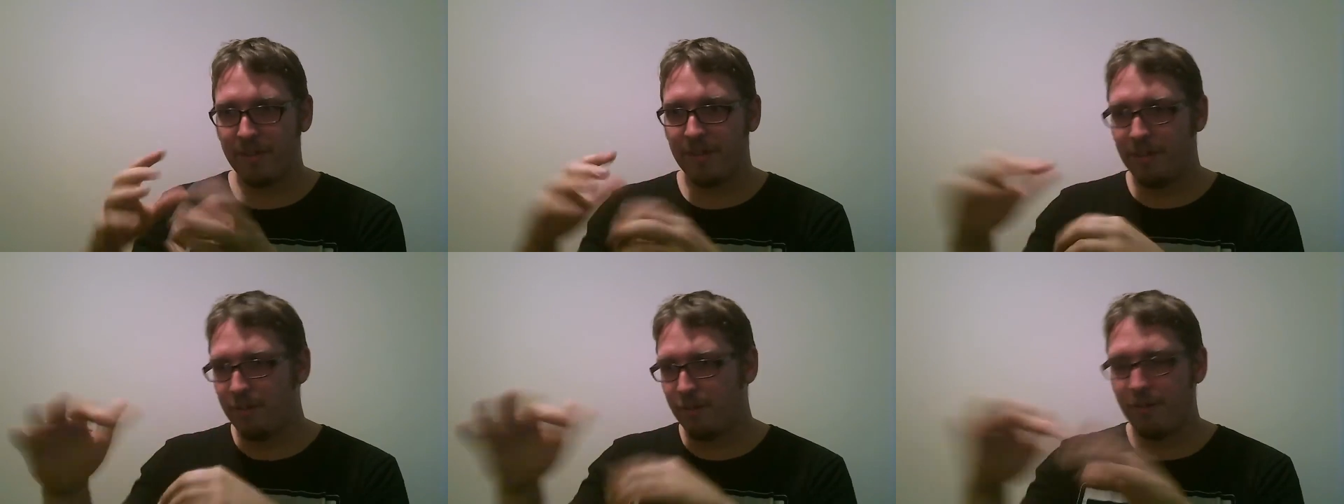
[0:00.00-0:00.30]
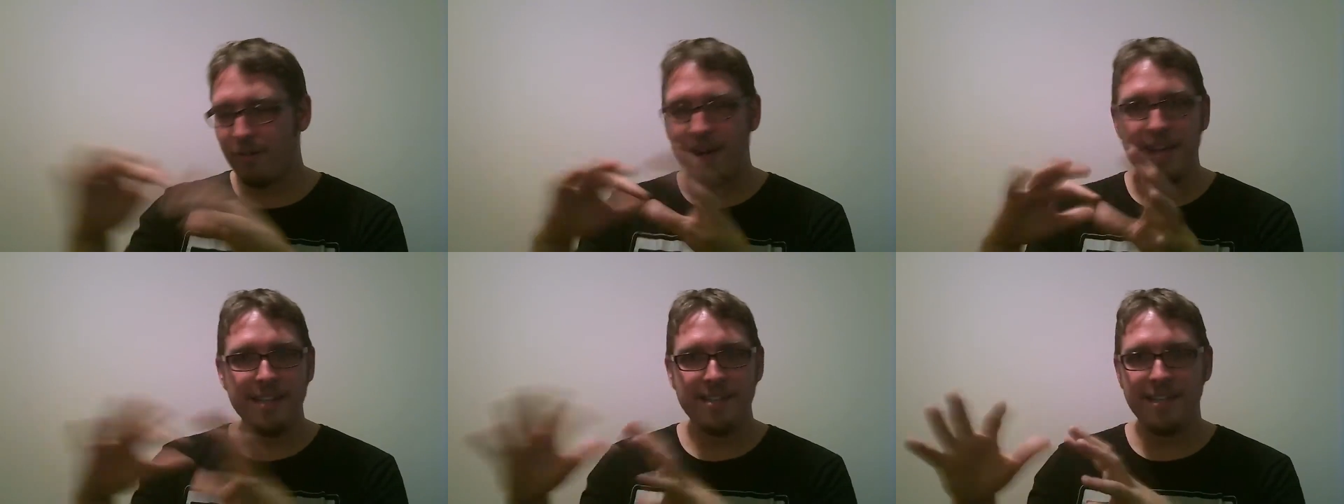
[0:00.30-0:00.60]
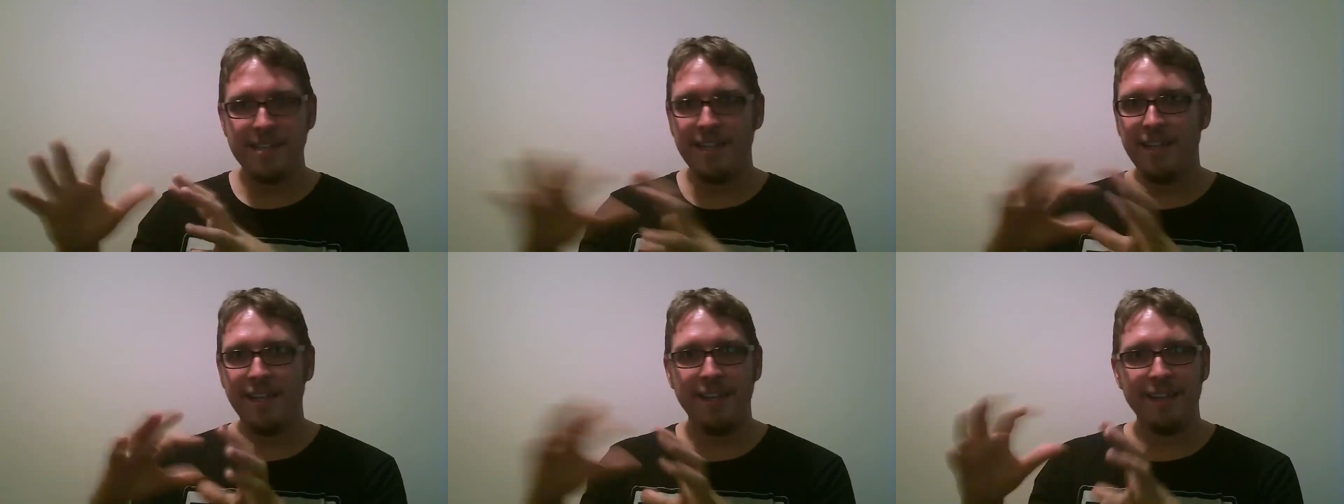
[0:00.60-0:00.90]

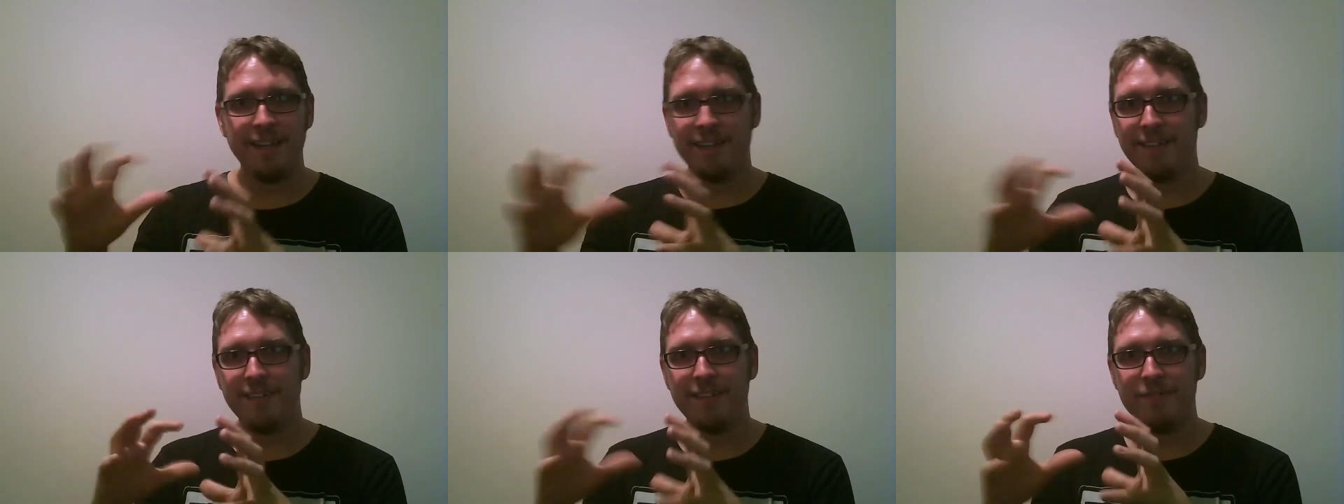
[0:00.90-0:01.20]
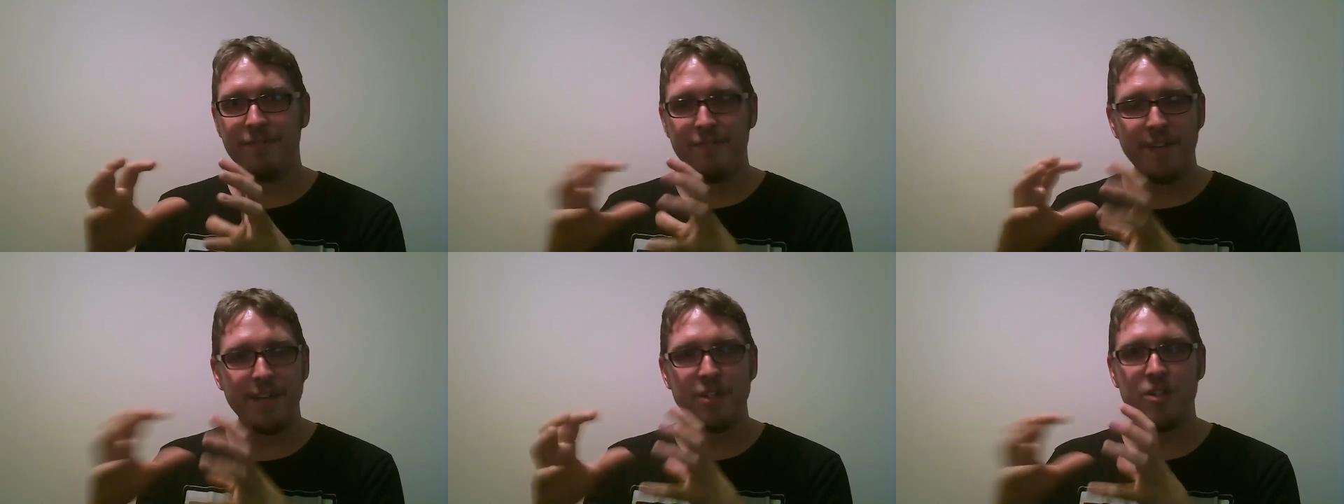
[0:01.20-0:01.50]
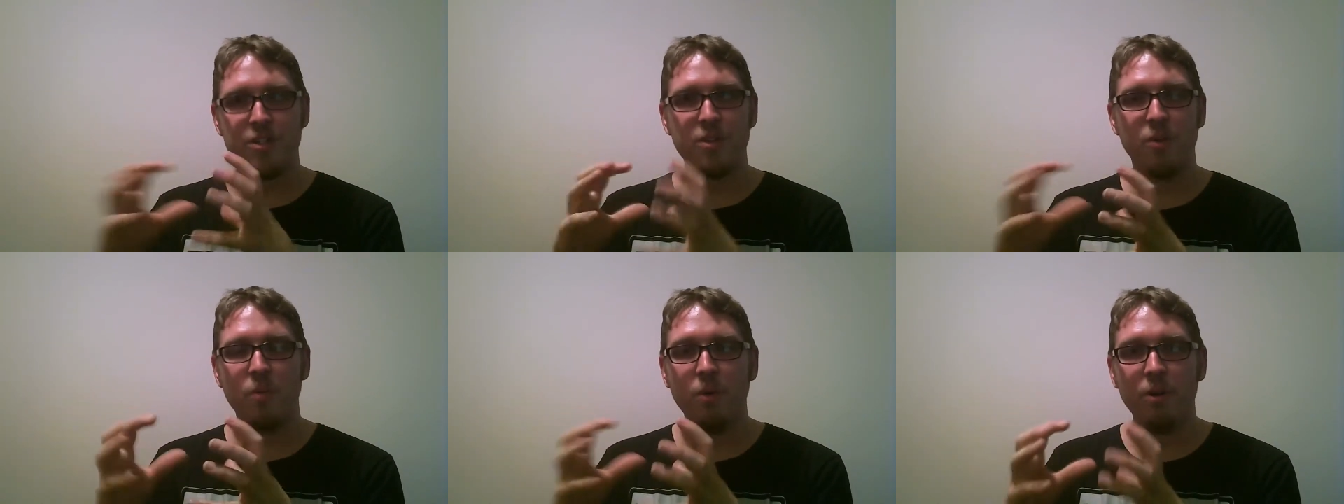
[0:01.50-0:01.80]
crazy
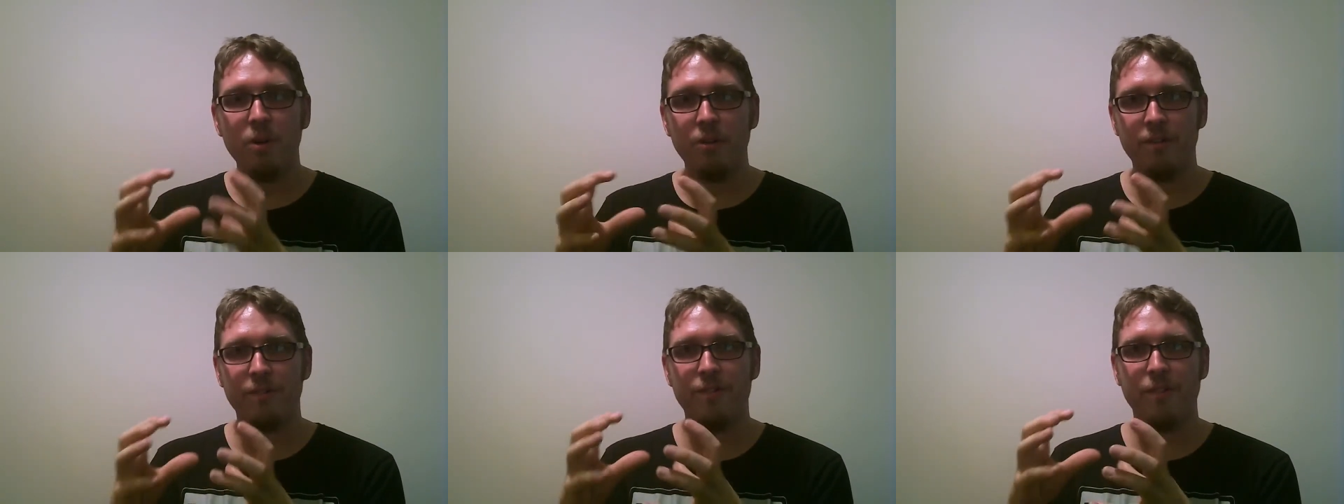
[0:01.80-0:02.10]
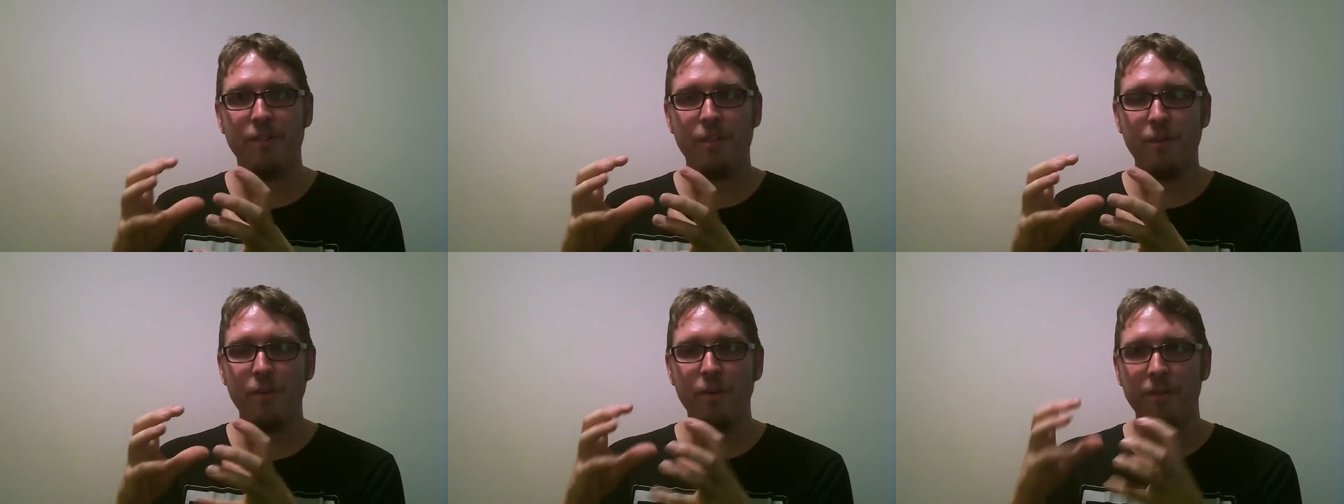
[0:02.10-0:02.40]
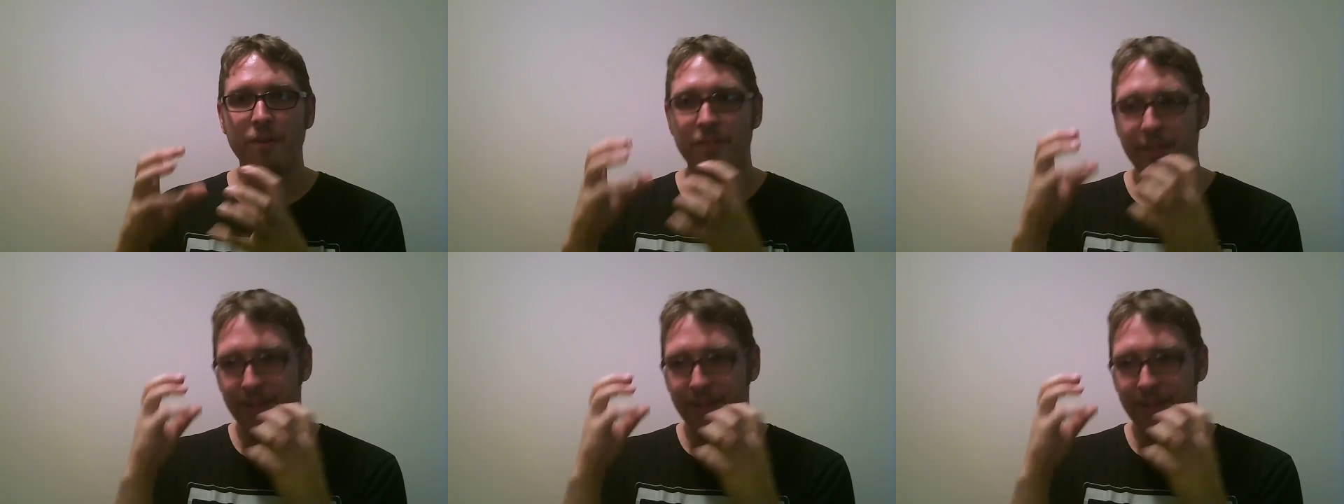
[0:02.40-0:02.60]
fictional world of thought